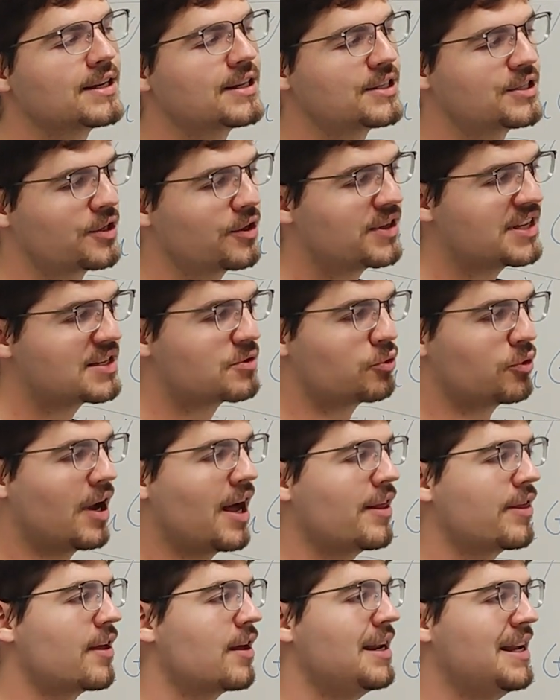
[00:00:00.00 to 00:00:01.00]
So this
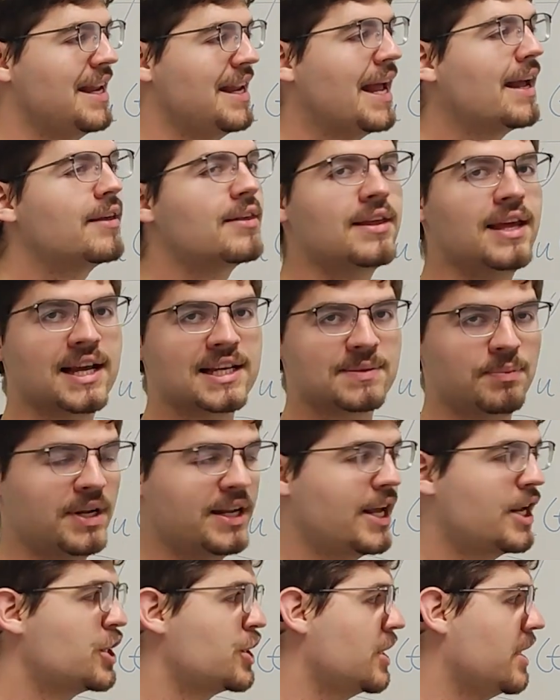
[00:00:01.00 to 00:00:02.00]
rather lengthy
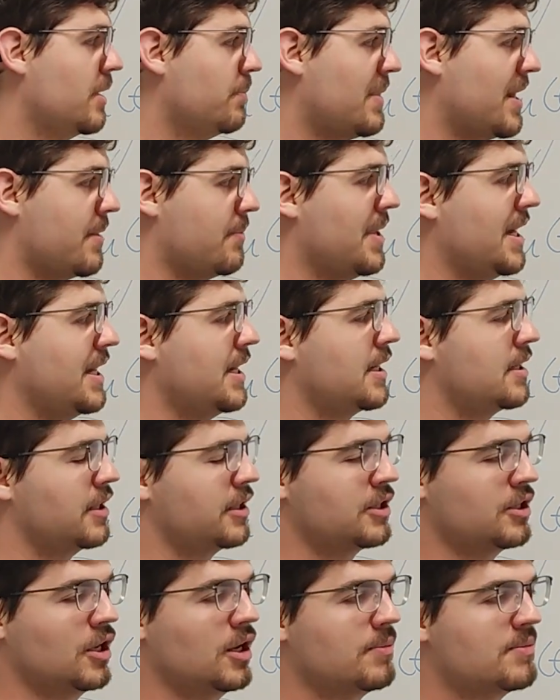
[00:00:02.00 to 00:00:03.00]
explanation in mathematical
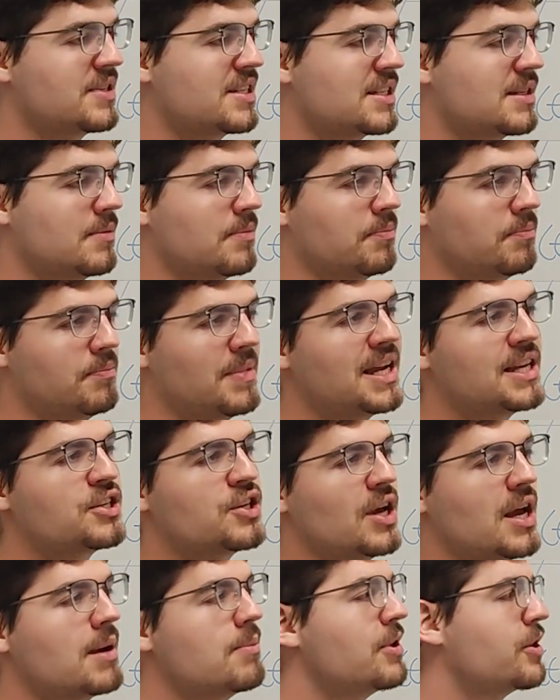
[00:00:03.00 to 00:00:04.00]
terms makes
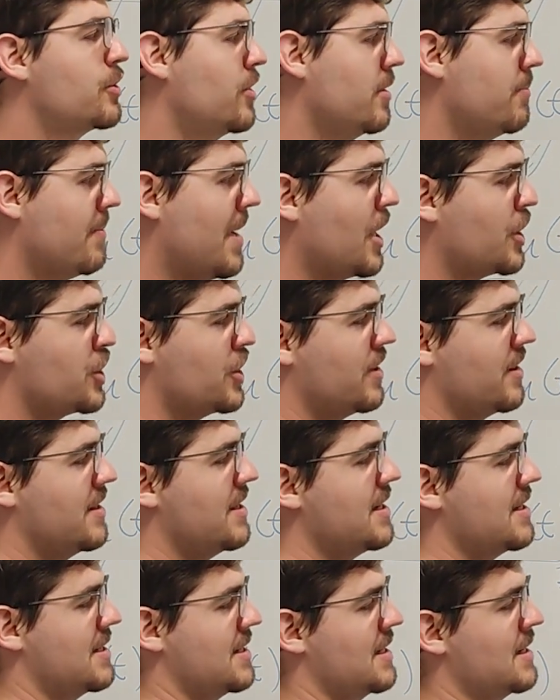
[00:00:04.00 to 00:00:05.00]
you able to imagine
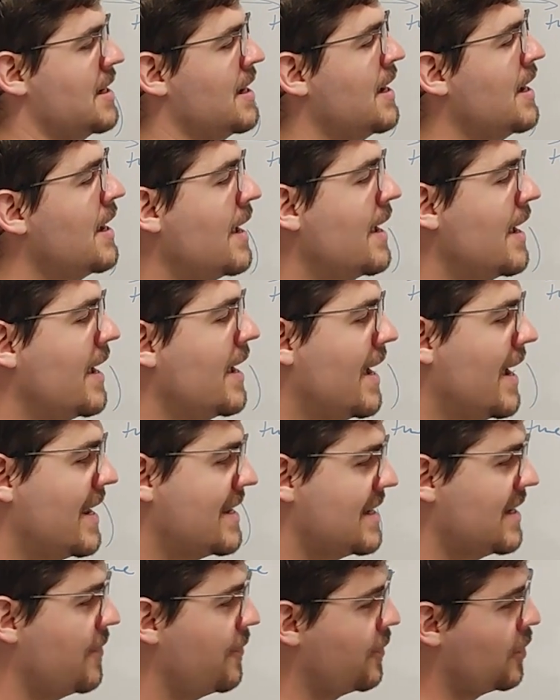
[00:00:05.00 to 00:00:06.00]
this
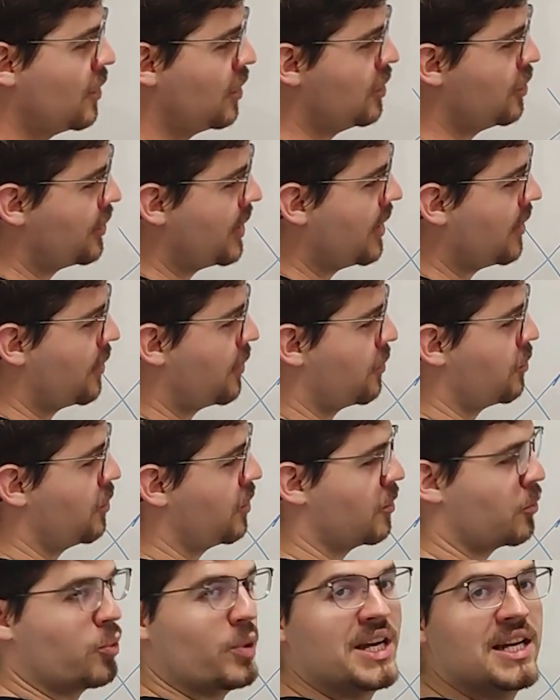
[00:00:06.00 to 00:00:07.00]
as if you're looking through
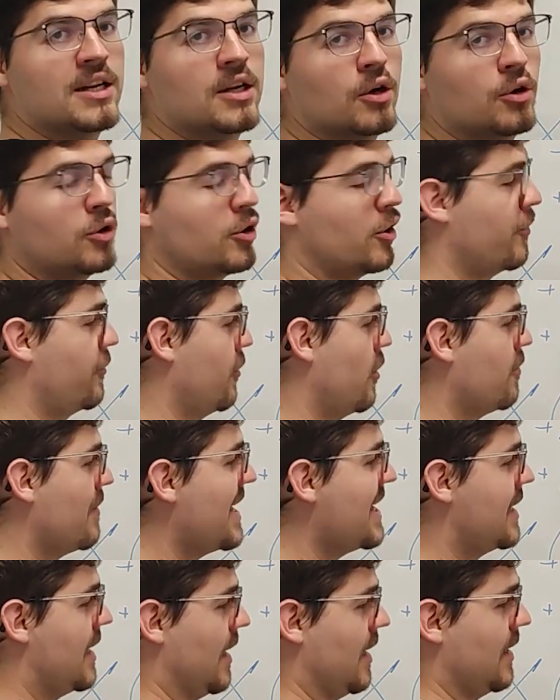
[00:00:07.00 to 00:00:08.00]
the window of
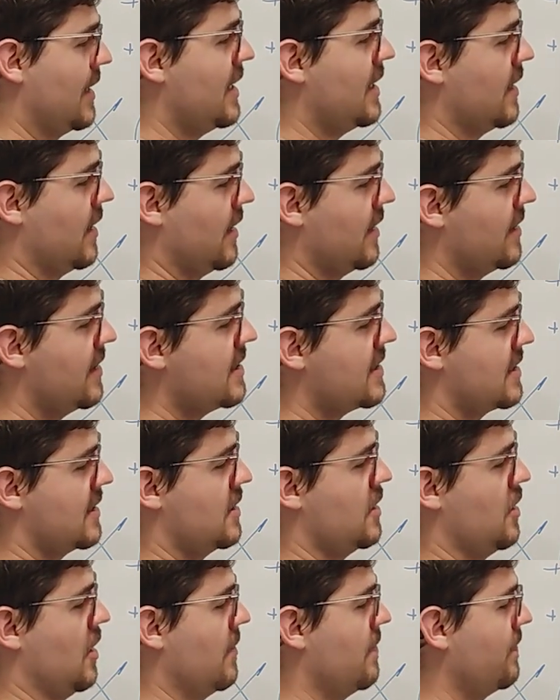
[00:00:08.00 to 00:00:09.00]
omega here in this
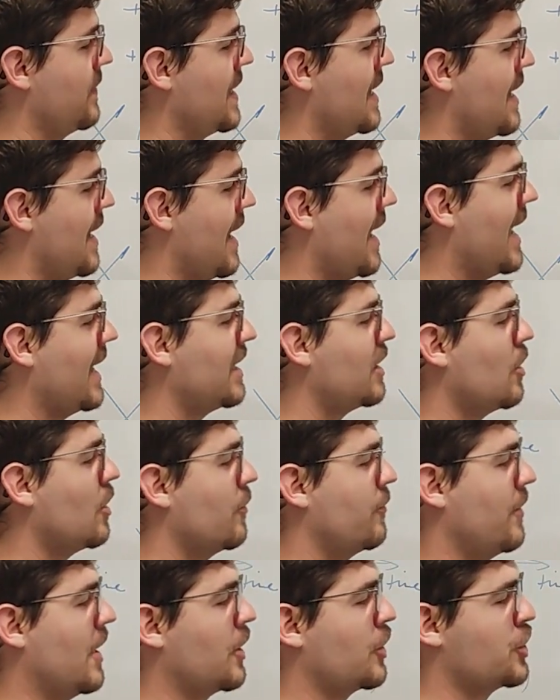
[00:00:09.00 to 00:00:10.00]
term at your
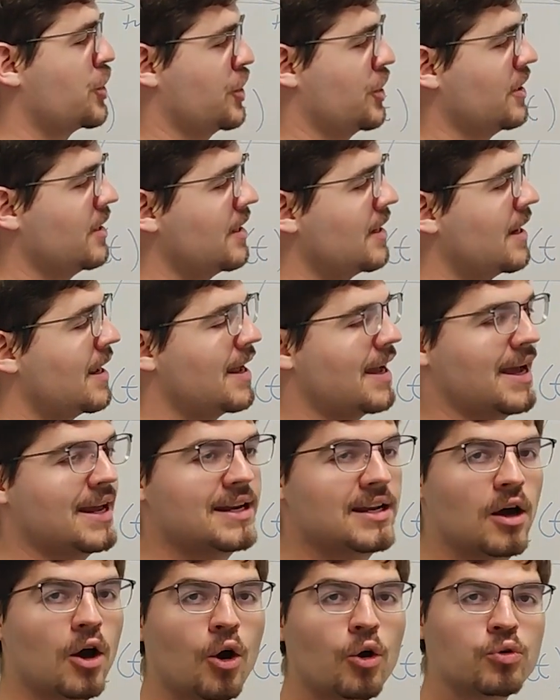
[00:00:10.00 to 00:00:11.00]
function,
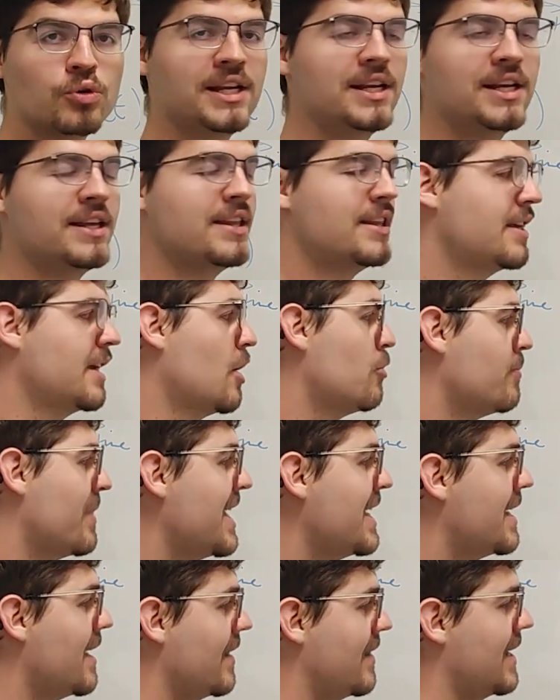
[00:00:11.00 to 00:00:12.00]
and only the
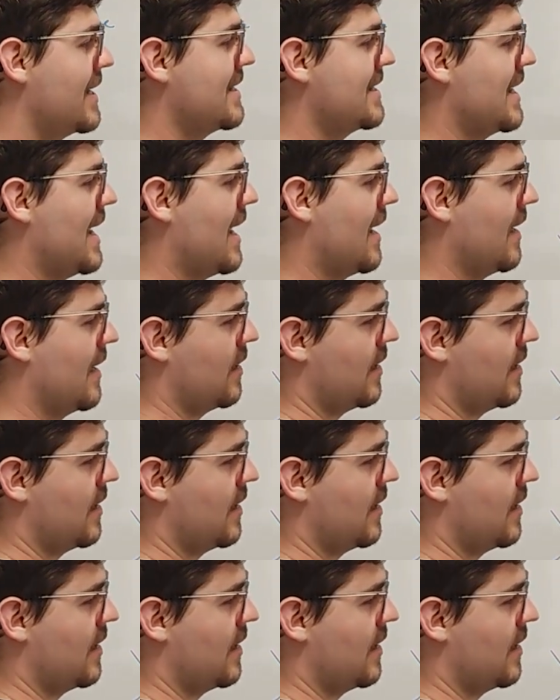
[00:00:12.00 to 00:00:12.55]
omega that is